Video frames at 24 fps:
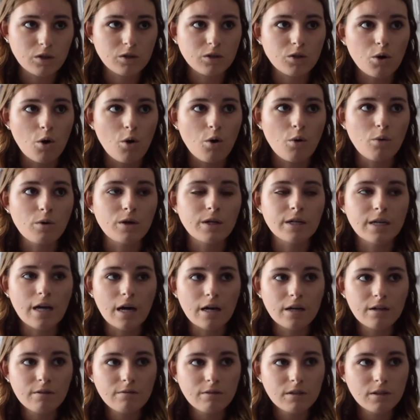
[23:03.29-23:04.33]
So
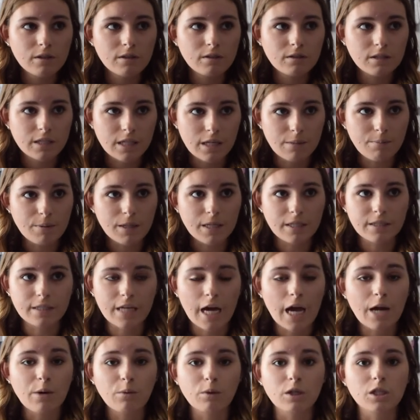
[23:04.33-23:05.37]
none of the CPs
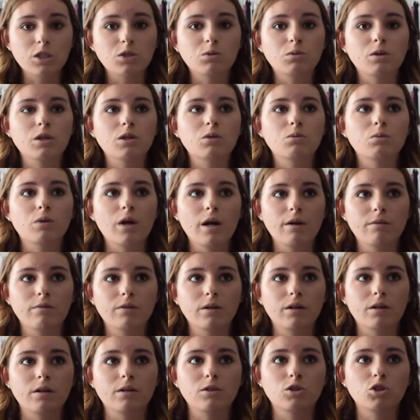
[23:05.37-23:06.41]
I worked with were
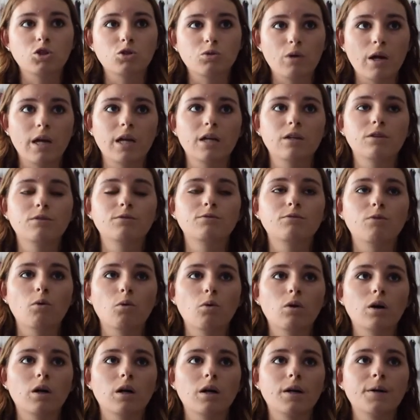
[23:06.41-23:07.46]
ever trained
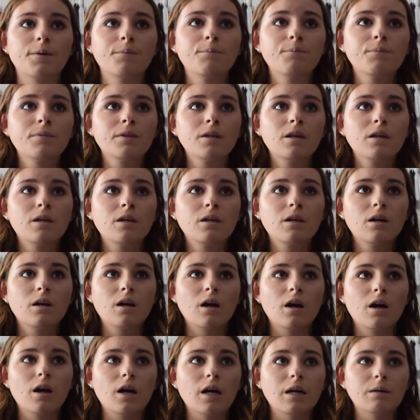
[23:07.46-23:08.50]
for
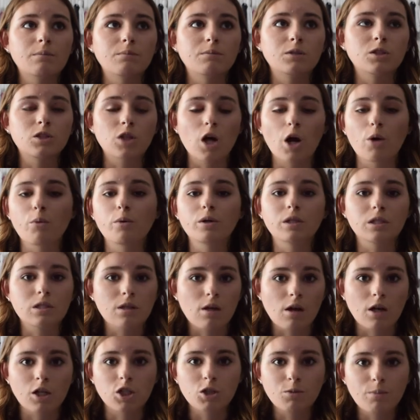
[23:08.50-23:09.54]
Star Wars
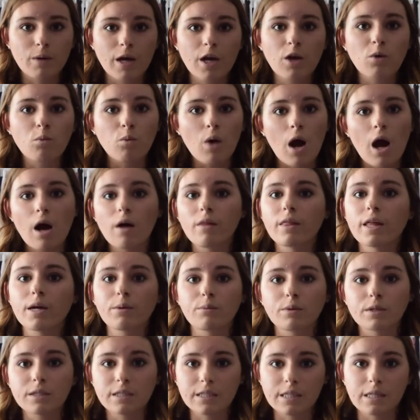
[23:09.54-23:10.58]
Launch Bay while they
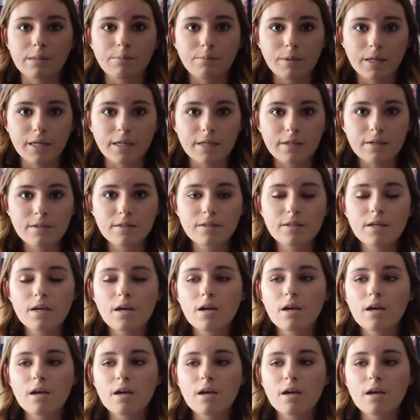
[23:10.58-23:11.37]
were CPs.